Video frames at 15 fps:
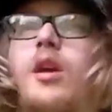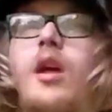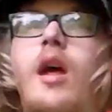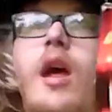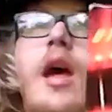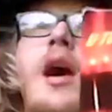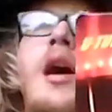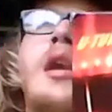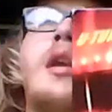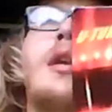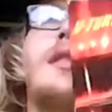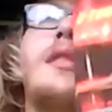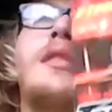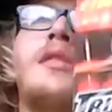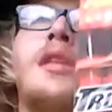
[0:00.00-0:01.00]
And
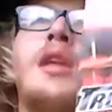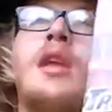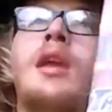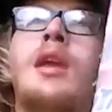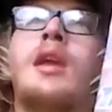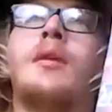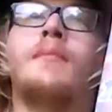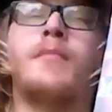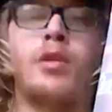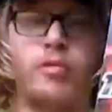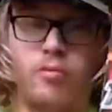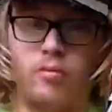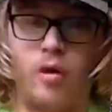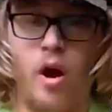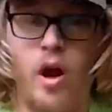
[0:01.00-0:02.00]
the
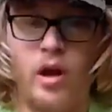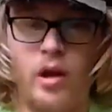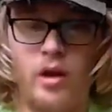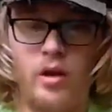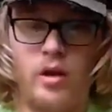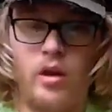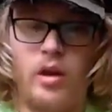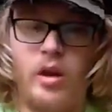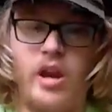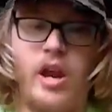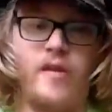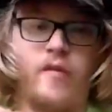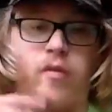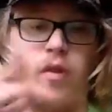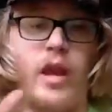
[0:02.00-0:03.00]
truck
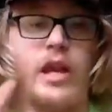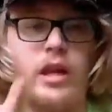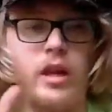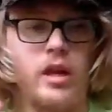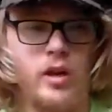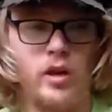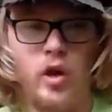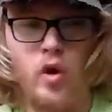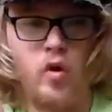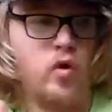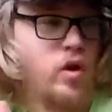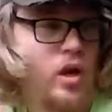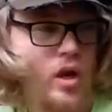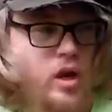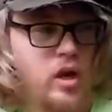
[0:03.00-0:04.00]
inflates the suit.